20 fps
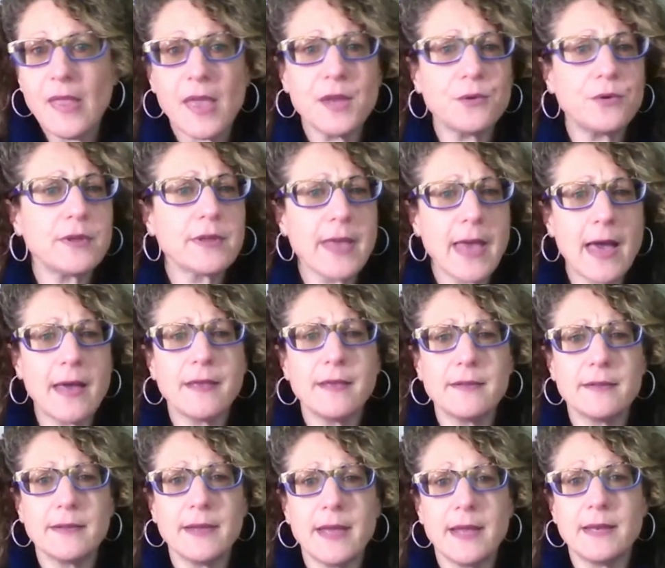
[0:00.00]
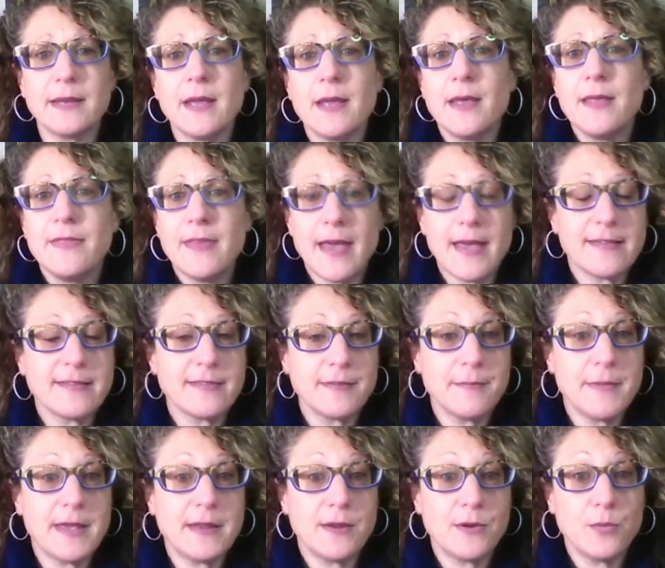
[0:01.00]
and it'll calculate the
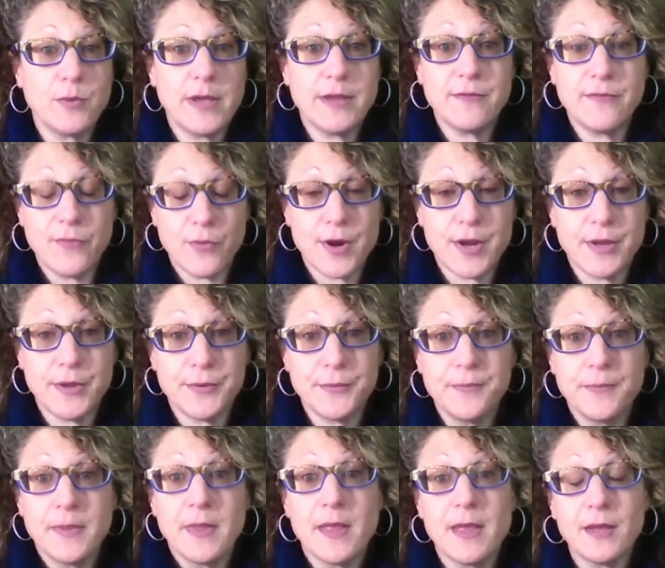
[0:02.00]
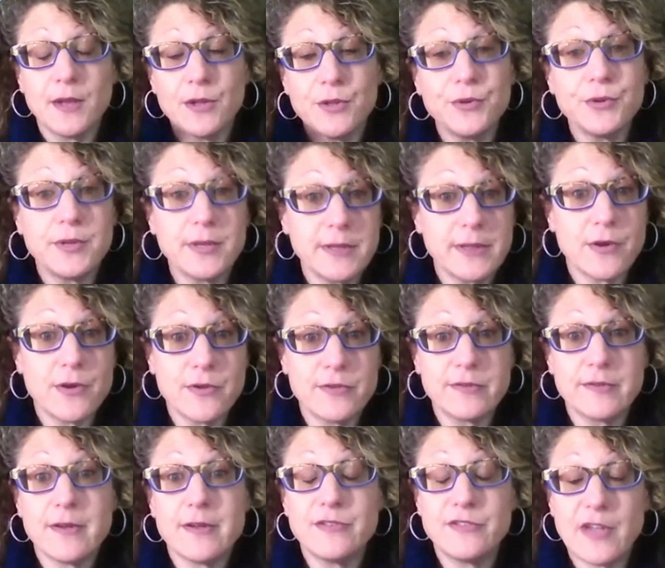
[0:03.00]
estimated weight for you, including
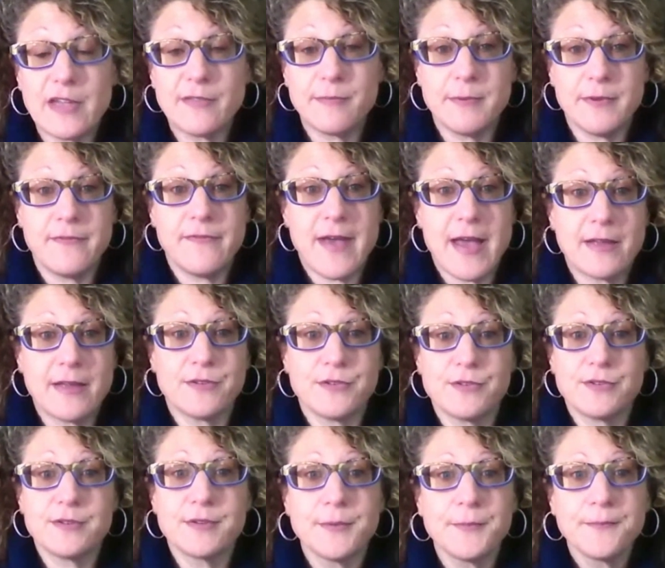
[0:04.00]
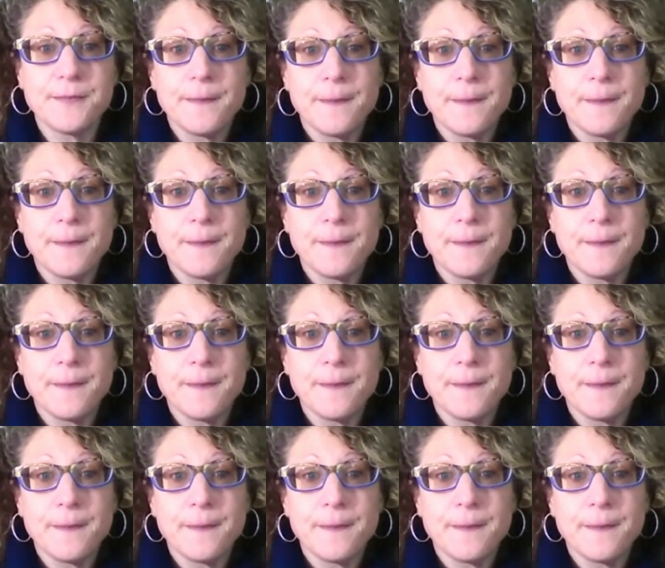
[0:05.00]
those adjustment factors.